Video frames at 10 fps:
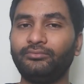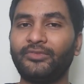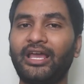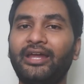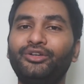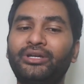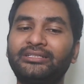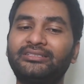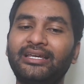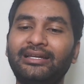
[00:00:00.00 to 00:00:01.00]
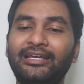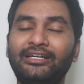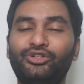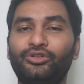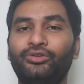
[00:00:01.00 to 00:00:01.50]
And you can see a
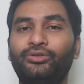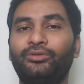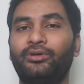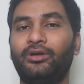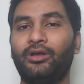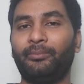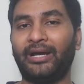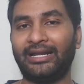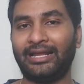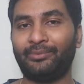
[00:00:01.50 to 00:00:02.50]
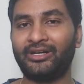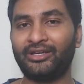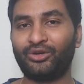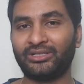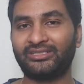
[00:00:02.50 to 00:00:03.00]
link to my library
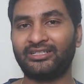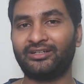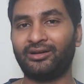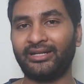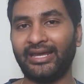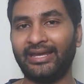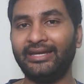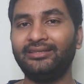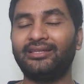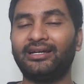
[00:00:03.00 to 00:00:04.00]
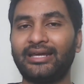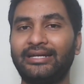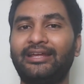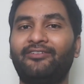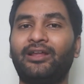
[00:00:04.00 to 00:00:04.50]
question.ai that I
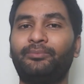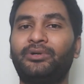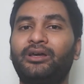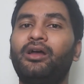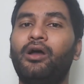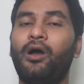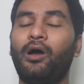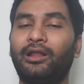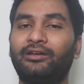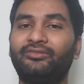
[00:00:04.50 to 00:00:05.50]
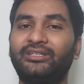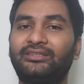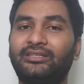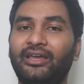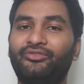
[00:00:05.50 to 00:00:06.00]
developed along
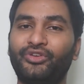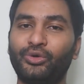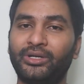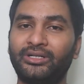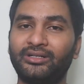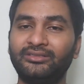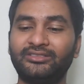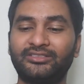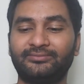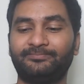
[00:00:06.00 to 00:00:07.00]
with a few interns.